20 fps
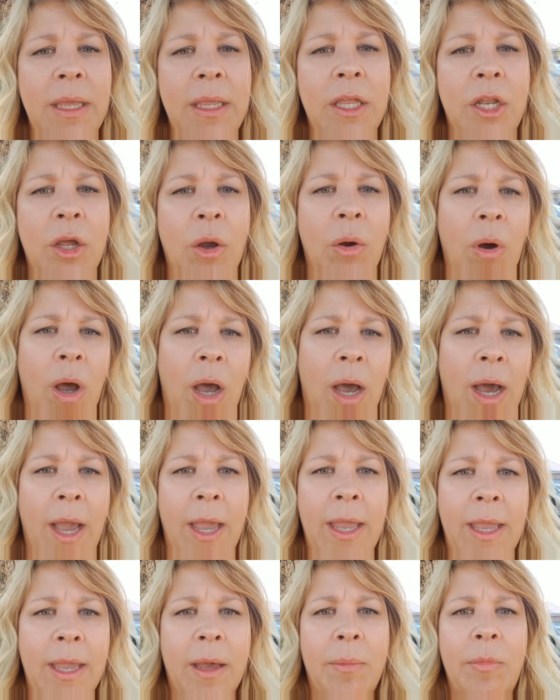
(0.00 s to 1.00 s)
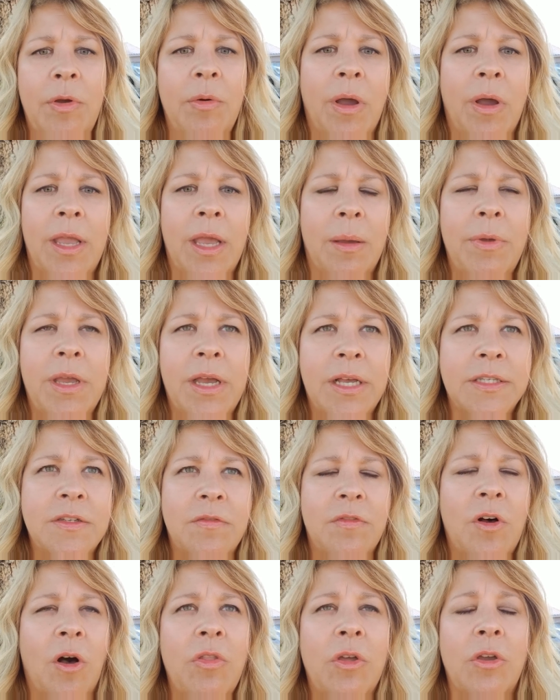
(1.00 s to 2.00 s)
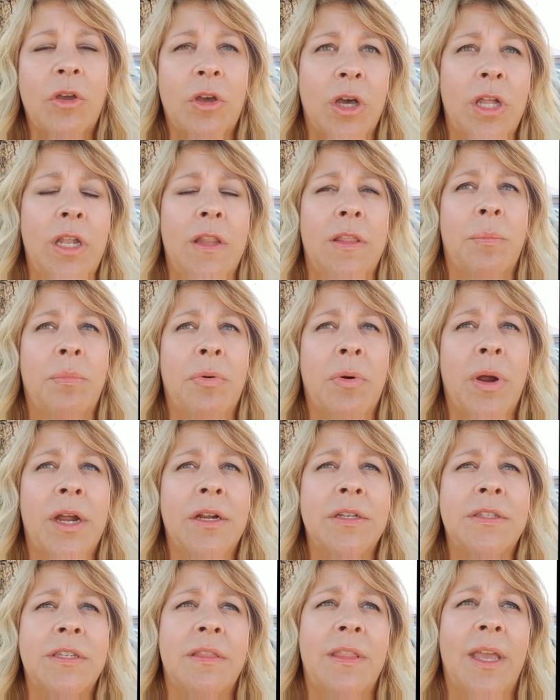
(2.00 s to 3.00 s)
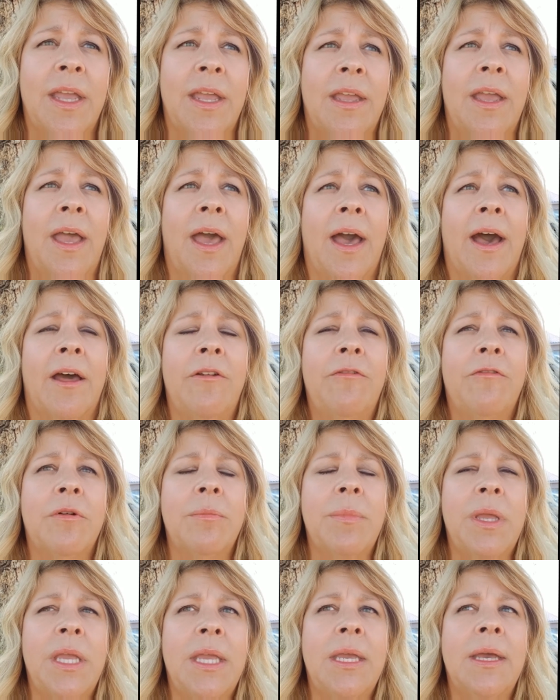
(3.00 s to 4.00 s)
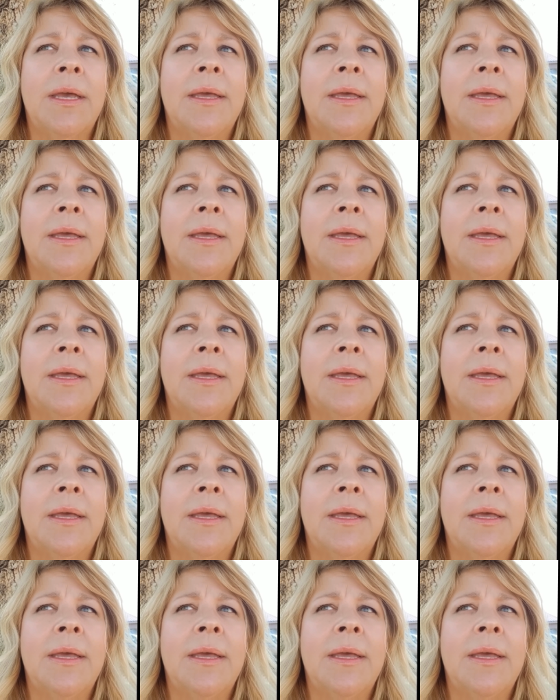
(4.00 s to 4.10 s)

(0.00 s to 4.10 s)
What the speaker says: You know, I am who I am because of all the good and the prayers that they had for me.